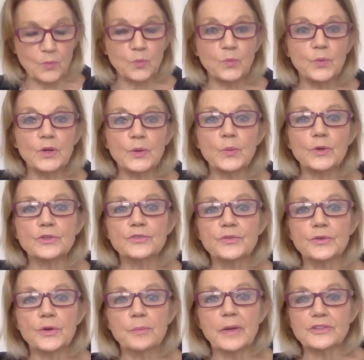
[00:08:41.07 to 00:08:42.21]
really works for
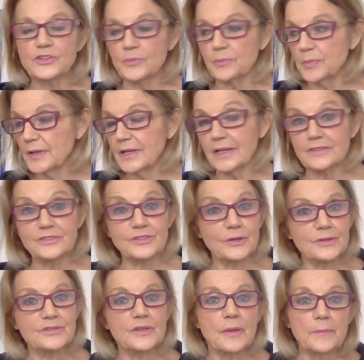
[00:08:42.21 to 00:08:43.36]
your budget, because
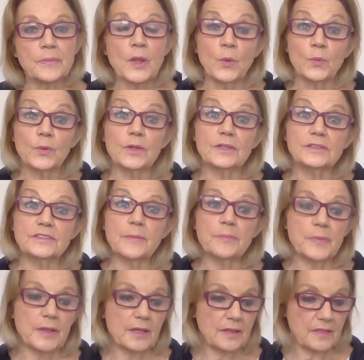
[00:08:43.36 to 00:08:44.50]
there's really
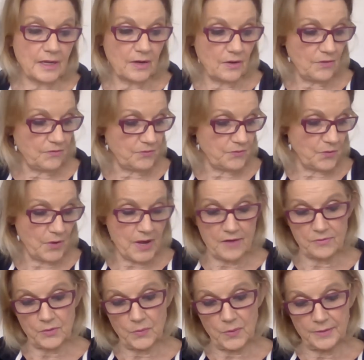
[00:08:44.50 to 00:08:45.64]
something there for
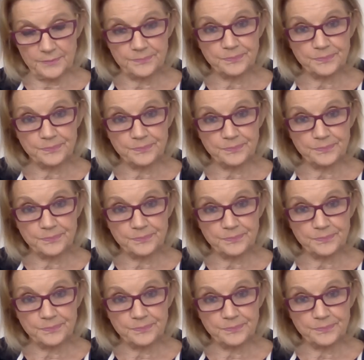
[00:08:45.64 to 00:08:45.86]
everyone.